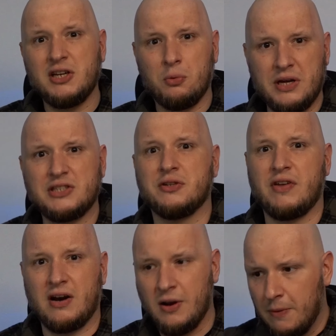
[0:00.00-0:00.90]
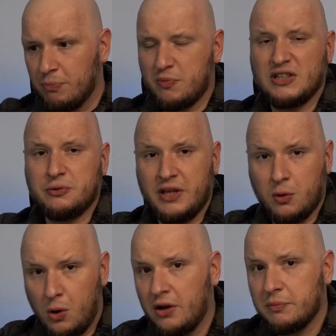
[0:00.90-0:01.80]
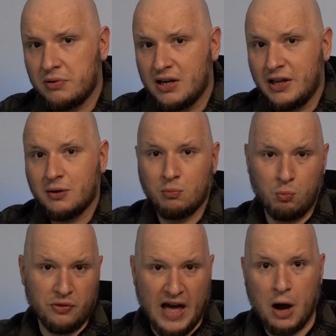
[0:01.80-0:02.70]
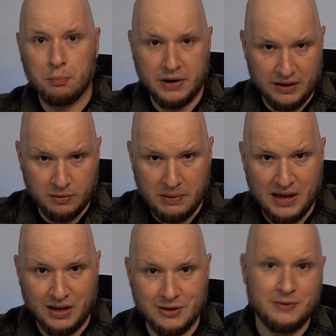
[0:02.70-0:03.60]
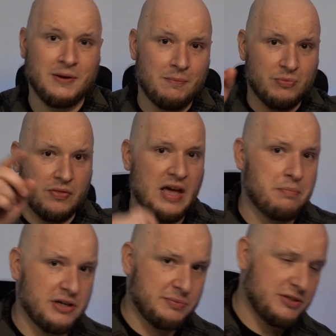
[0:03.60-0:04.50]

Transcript: get you there, provide you with a quality product without breaking the bank. And that brings me